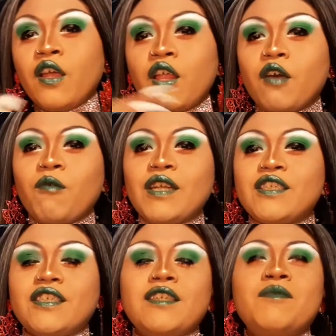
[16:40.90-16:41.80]
Which,
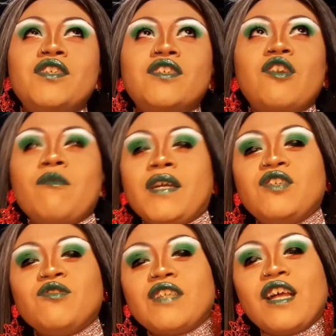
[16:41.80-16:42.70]
let me just throw in my
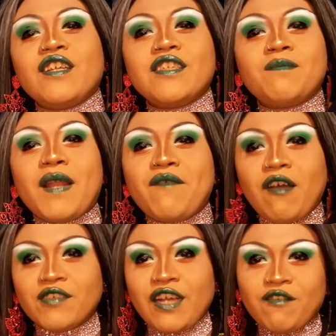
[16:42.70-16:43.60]
2 cents, but if I
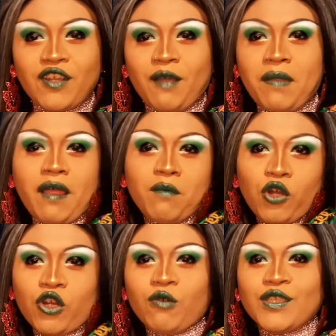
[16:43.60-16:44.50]
was ever, like, playing
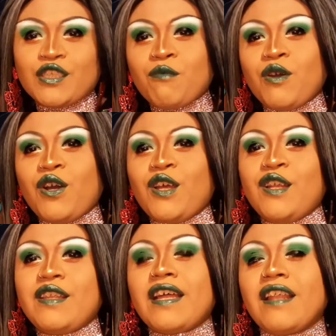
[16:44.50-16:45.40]
poker with
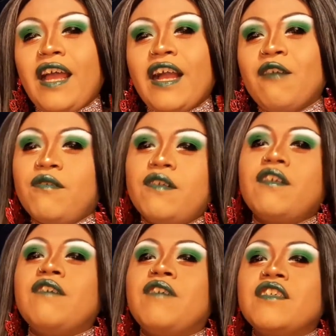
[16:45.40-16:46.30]
someone that, like, I would
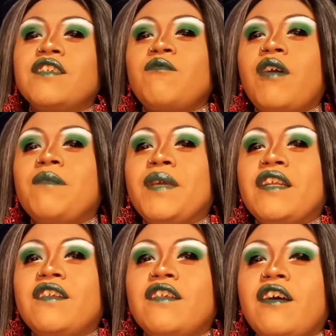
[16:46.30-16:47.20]
eventually want to be
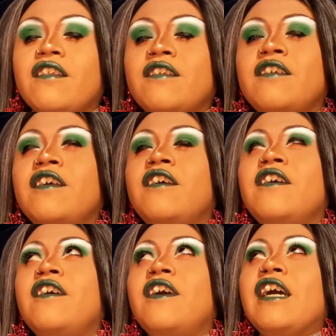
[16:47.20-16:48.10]
on,
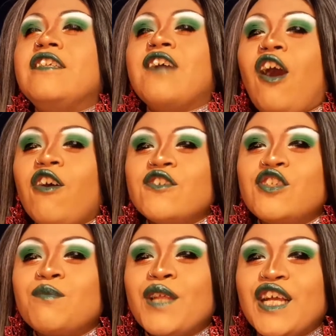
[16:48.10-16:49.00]
it's all
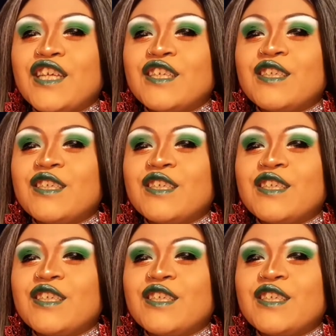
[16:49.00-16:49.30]
super, like,